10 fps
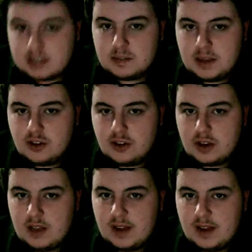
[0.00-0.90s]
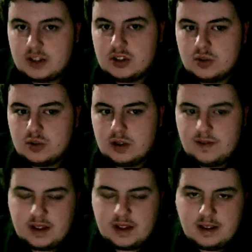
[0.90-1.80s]
is the made in UK version, so the
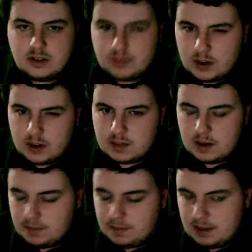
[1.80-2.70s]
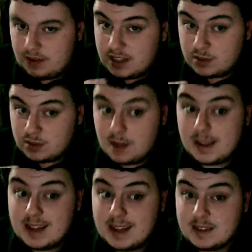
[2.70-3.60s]
vintage will probably smell completely different. This is what I'm
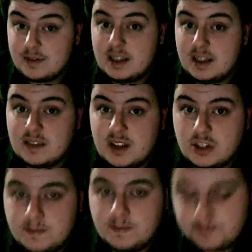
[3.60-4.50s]
getting from this version.